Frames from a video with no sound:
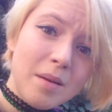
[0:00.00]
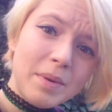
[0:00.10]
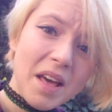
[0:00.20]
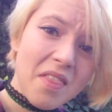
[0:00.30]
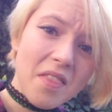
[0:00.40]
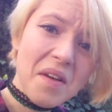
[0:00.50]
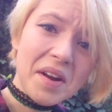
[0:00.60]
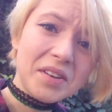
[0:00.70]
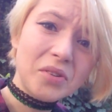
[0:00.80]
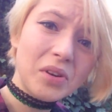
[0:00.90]
But other than
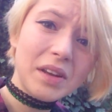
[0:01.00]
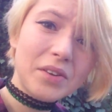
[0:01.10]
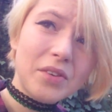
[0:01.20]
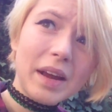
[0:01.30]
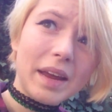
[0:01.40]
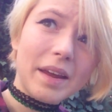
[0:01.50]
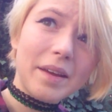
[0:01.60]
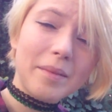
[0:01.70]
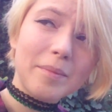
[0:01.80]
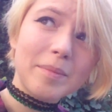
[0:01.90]
that, I totally
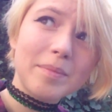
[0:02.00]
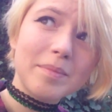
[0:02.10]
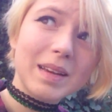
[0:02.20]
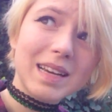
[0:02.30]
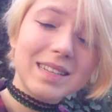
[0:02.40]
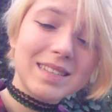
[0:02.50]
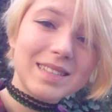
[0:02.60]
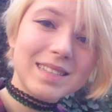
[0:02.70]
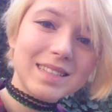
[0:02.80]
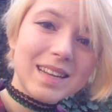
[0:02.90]
agree,
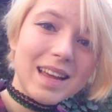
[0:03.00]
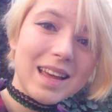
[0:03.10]
because